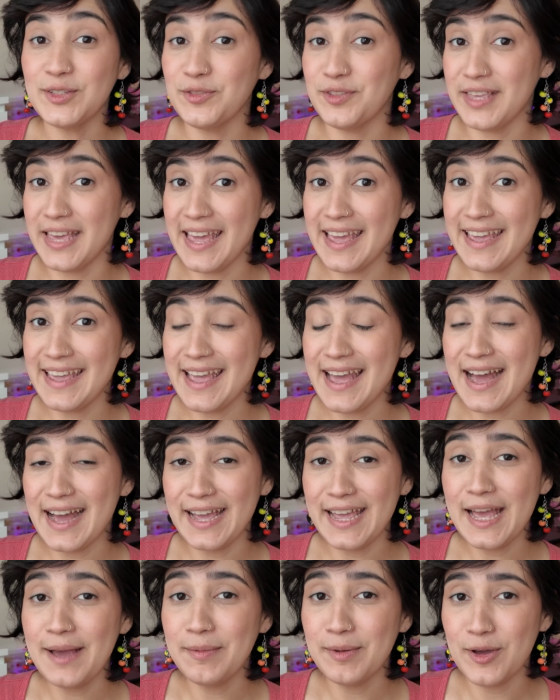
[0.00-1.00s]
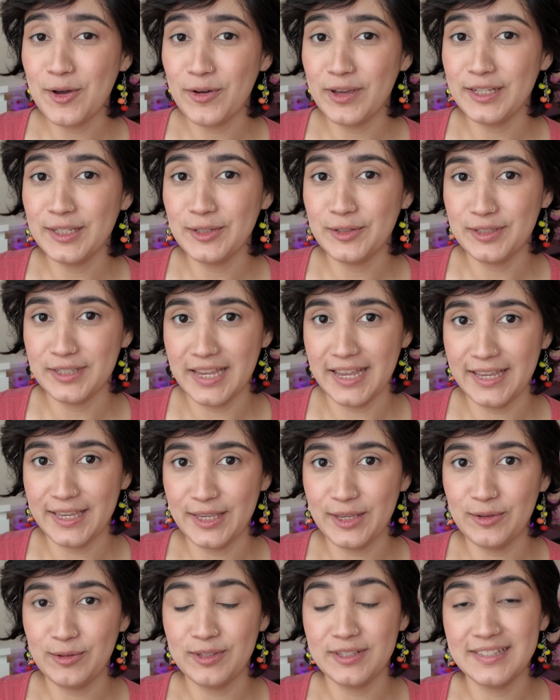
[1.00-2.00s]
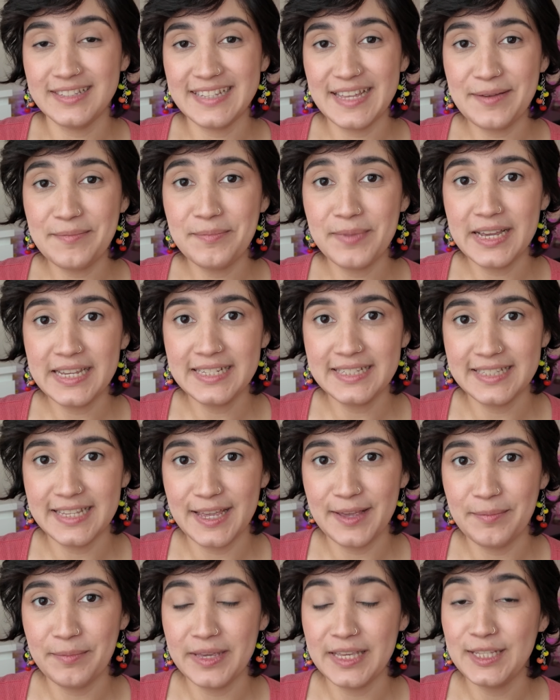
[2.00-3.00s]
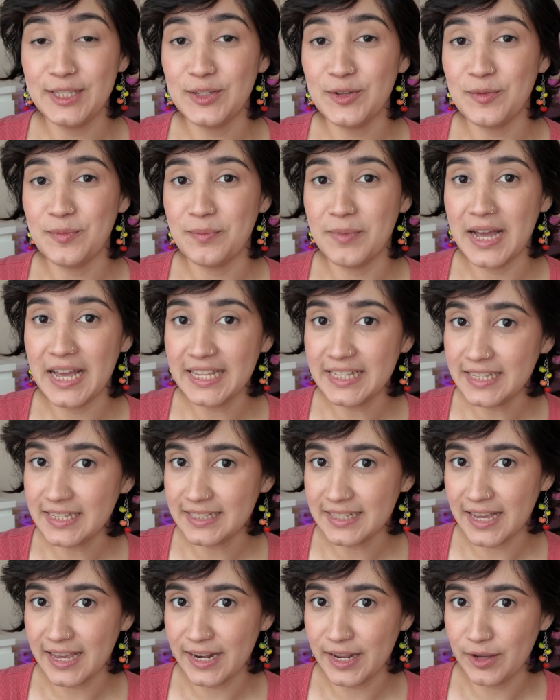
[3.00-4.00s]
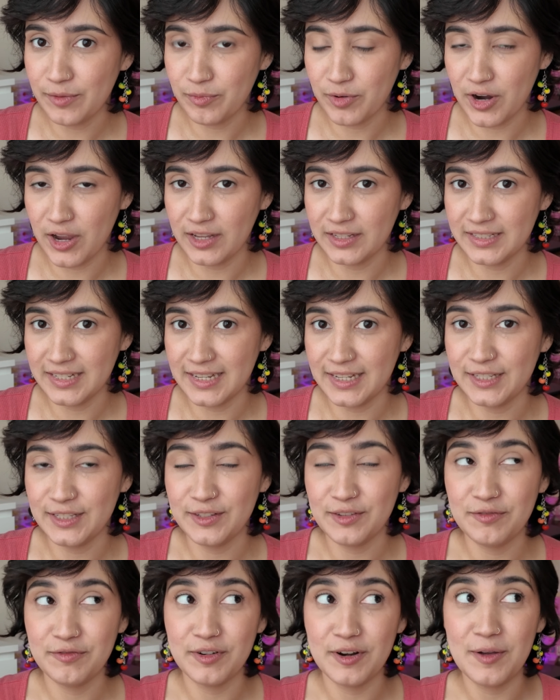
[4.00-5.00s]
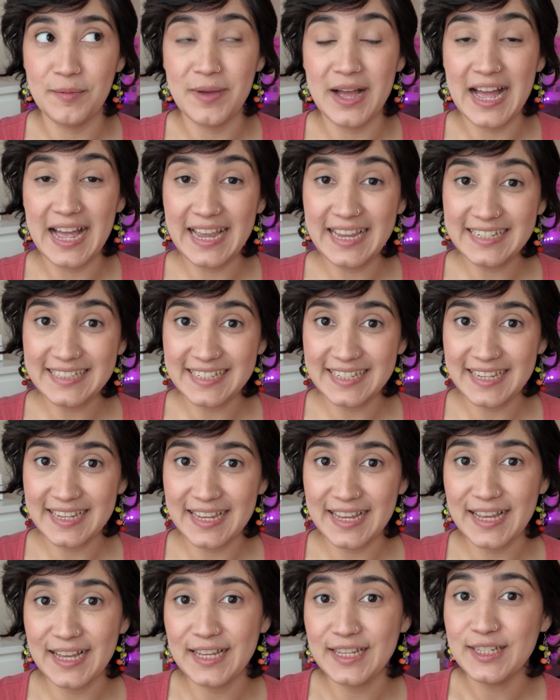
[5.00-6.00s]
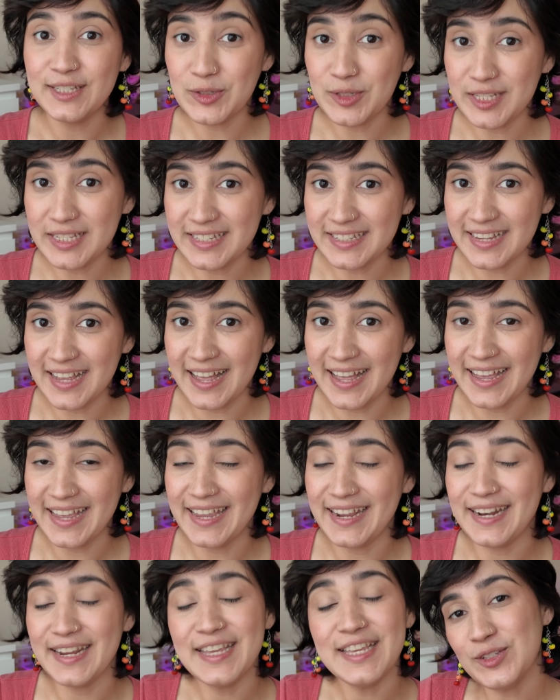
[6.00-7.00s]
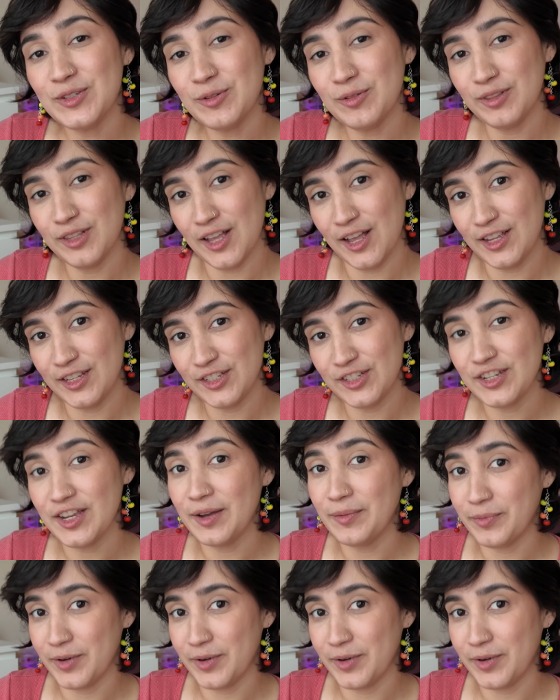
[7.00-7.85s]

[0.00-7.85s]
Today, I am going to take you step by step into my designing process from idea to design to launch a